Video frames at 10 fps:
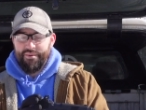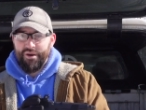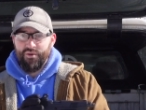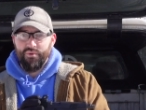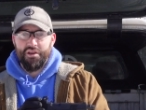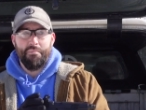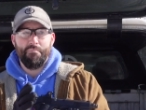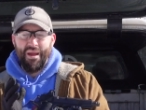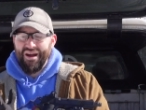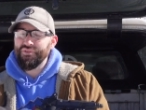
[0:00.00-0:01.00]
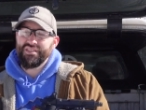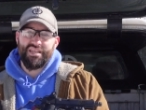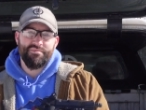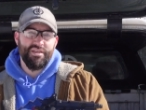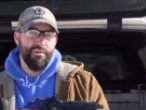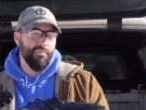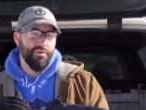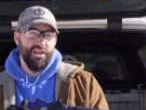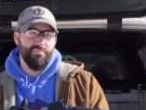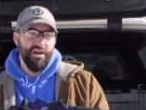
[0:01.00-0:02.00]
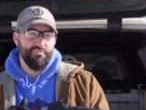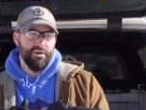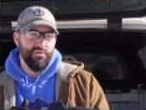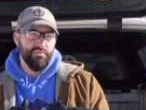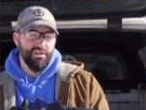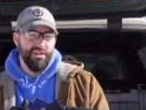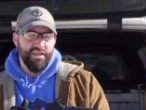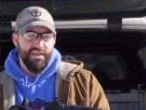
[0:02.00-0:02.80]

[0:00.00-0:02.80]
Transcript: bought one about the same time a buddy of mine bought one